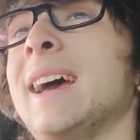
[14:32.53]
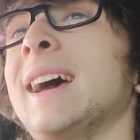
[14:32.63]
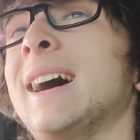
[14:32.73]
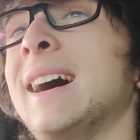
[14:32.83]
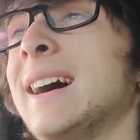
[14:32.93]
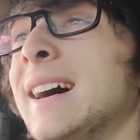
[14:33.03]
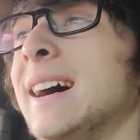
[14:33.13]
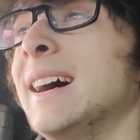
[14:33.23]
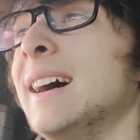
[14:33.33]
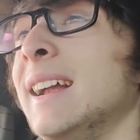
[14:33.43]

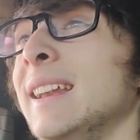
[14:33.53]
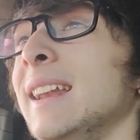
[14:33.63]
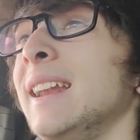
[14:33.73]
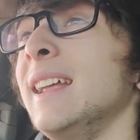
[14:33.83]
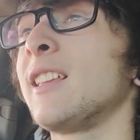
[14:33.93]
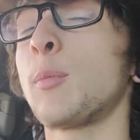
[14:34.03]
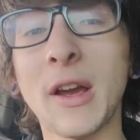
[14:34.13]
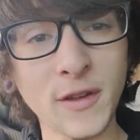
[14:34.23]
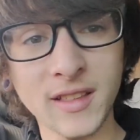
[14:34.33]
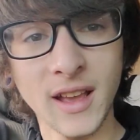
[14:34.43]
And it's
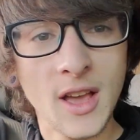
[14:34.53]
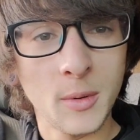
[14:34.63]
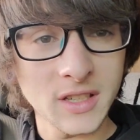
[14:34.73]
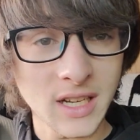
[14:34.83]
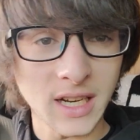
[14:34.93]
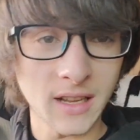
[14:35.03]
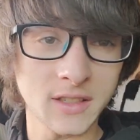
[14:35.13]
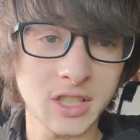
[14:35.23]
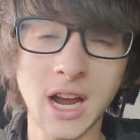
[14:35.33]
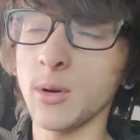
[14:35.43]
breakfast. We just got out of
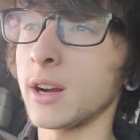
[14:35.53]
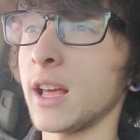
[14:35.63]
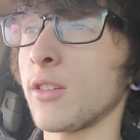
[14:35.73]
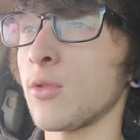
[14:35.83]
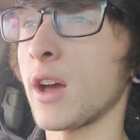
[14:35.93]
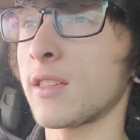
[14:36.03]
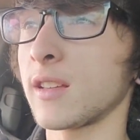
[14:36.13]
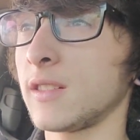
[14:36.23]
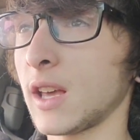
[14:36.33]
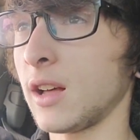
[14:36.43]
the shower, and as you guys
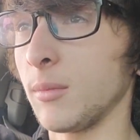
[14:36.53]
can tell,